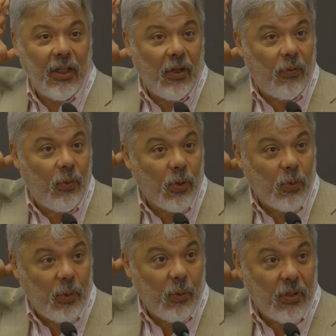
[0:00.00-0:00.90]
of what
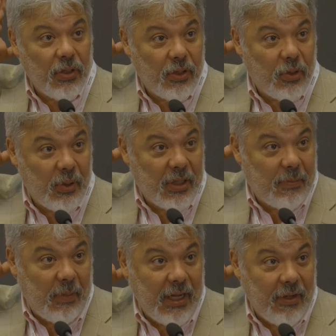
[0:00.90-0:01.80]
we want to
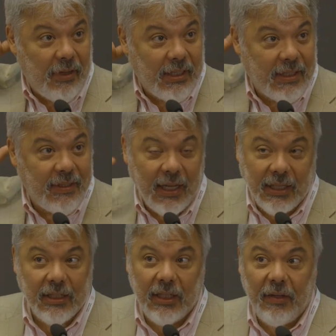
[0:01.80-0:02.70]
explain or
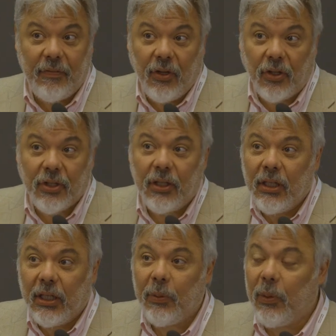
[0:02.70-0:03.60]
understand. If not,
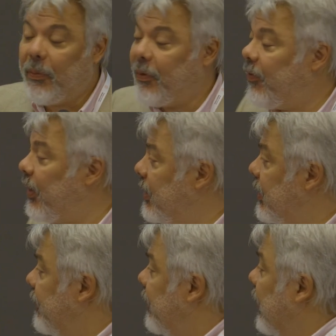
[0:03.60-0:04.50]
it will be very
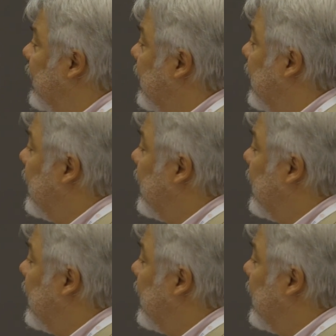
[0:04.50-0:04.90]
difficult.